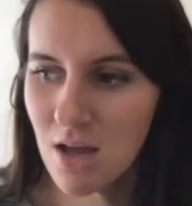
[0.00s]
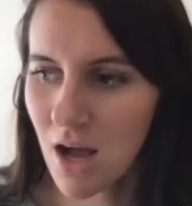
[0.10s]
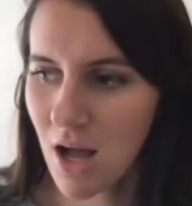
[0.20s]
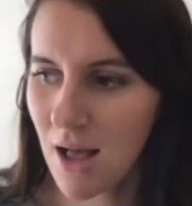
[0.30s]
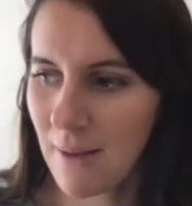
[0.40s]

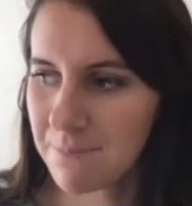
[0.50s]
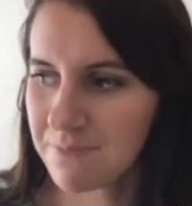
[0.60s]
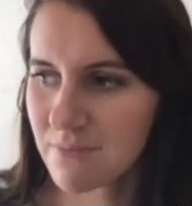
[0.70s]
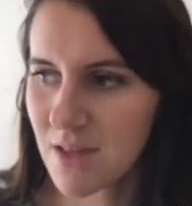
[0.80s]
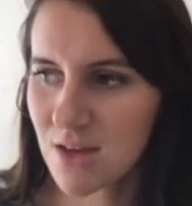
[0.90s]
He
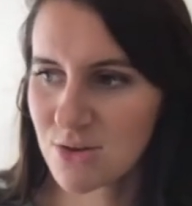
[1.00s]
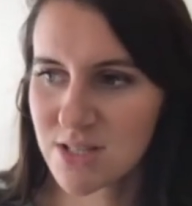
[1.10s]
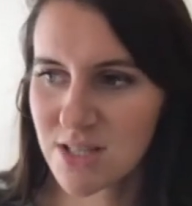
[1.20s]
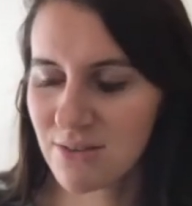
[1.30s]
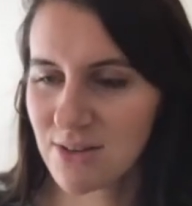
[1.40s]
used
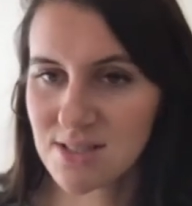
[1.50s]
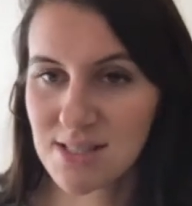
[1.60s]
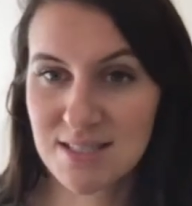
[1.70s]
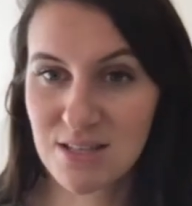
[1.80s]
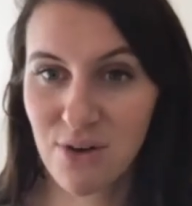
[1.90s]
to give us
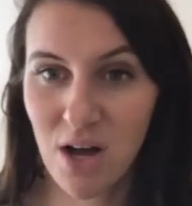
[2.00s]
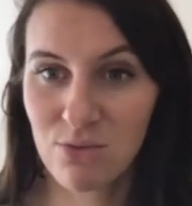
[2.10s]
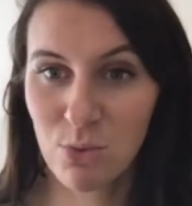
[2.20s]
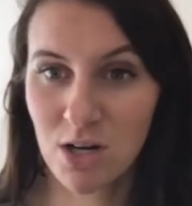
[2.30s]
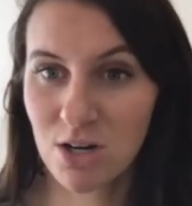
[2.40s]
65
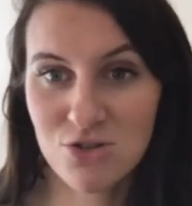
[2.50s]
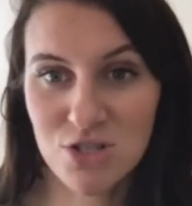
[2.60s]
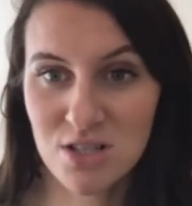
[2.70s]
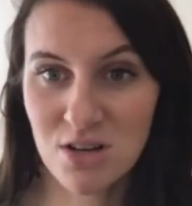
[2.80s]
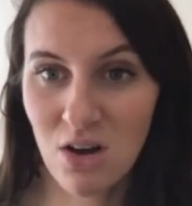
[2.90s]

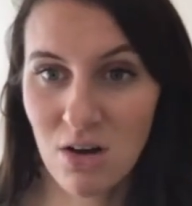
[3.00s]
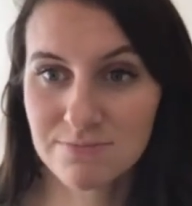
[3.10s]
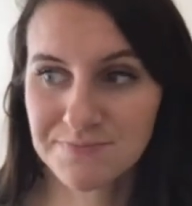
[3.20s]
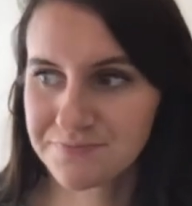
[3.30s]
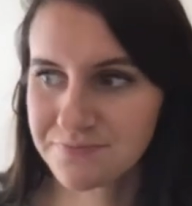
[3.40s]
100s a lot,
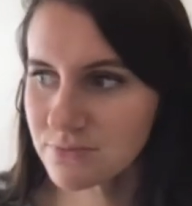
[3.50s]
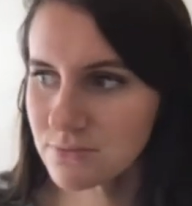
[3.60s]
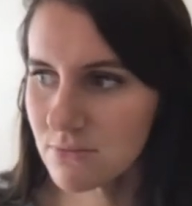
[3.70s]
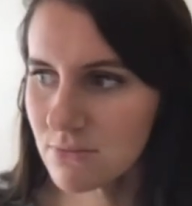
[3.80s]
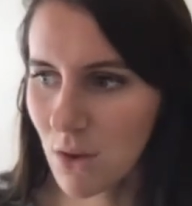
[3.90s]

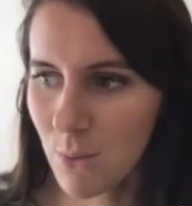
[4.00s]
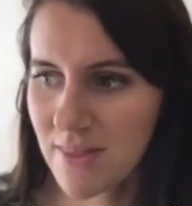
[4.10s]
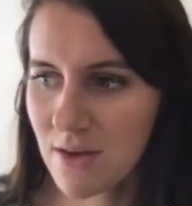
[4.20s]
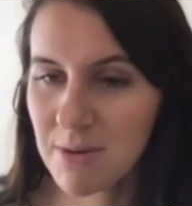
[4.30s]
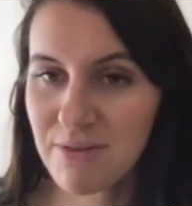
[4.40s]
where
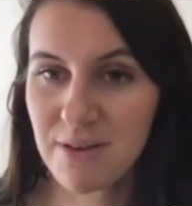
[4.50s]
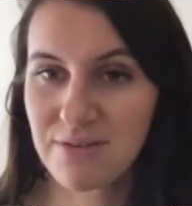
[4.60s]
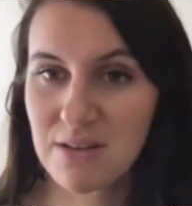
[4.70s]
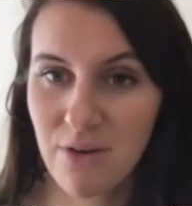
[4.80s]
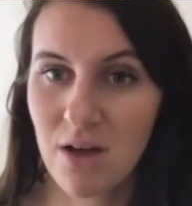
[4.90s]
there'd be
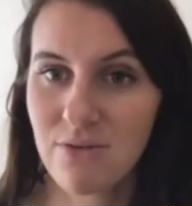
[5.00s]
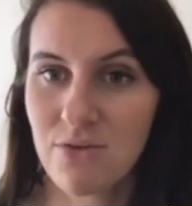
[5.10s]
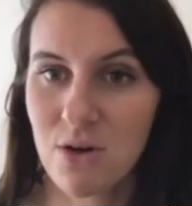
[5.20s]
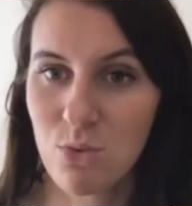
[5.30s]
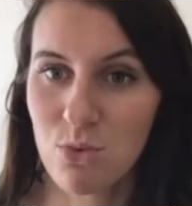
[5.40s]
55 of
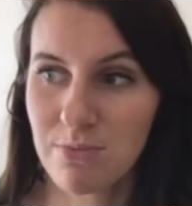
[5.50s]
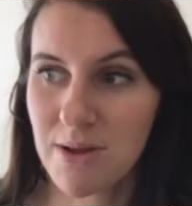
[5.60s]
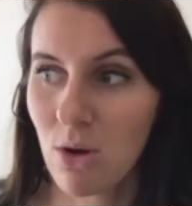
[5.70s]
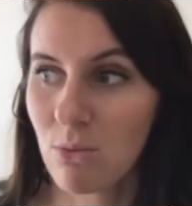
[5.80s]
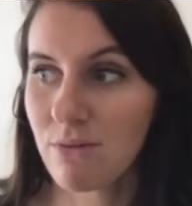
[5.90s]
them would be
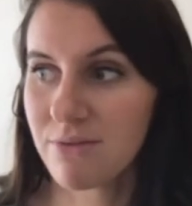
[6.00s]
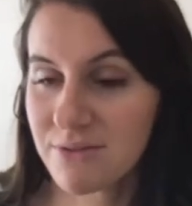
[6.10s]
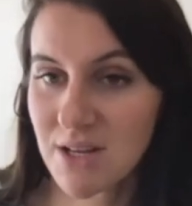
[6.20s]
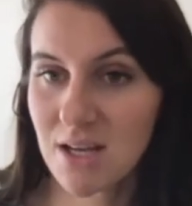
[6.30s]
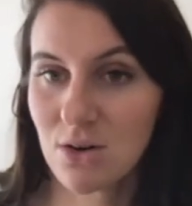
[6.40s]
on
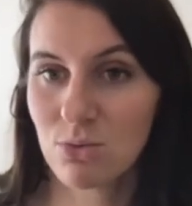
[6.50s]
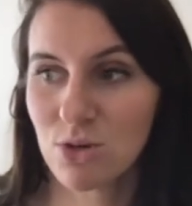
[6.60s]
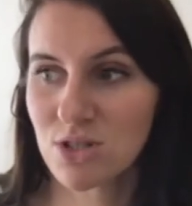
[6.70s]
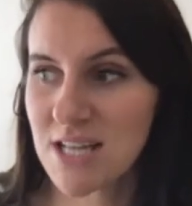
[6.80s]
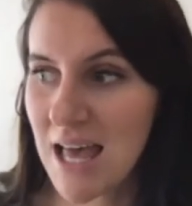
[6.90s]
115 or
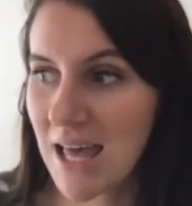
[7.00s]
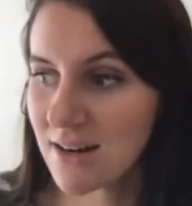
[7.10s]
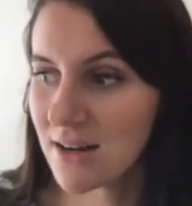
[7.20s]
110.